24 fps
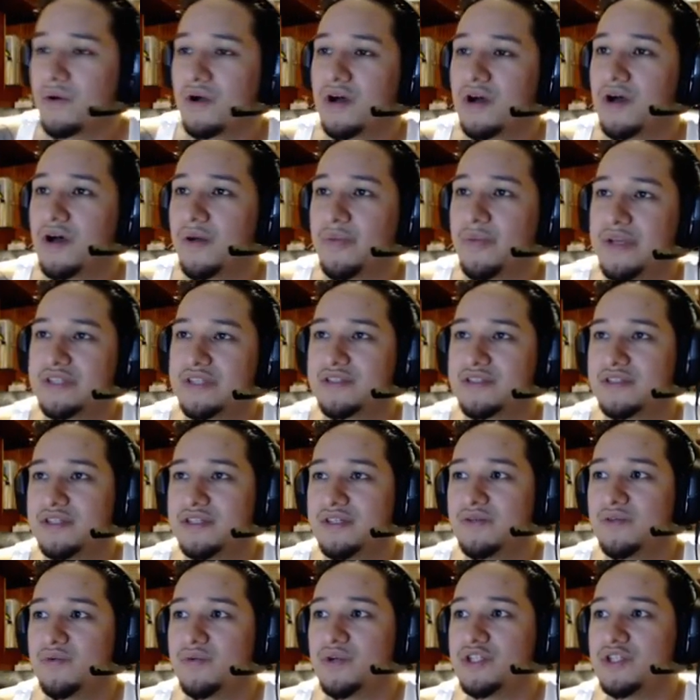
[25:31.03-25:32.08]

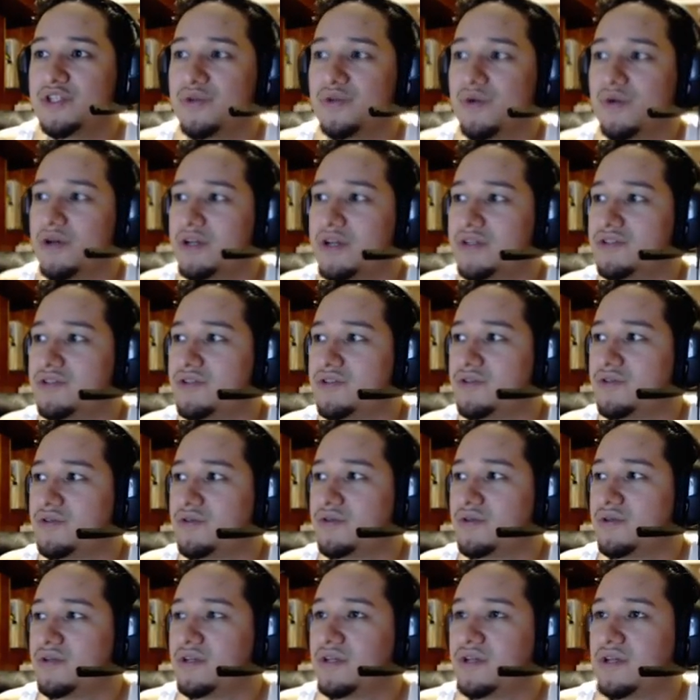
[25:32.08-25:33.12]
basically what you want to
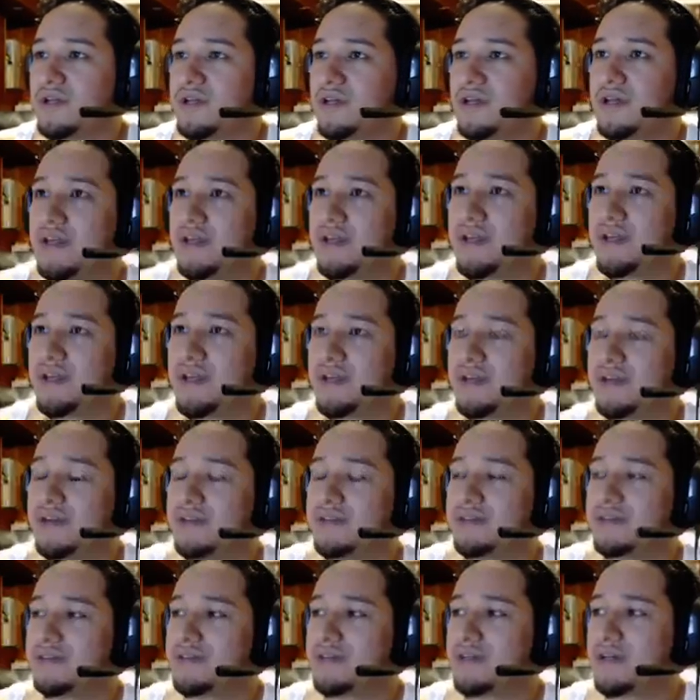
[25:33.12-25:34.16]
do
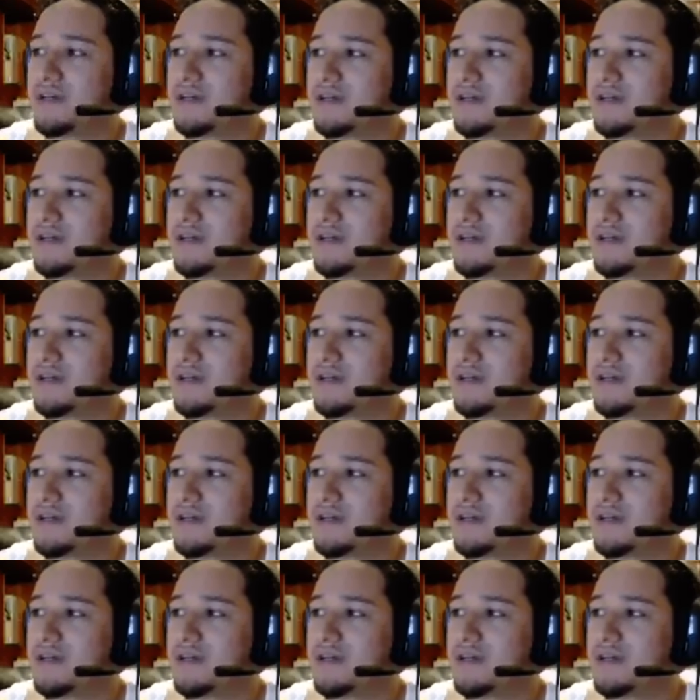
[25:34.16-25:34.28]
is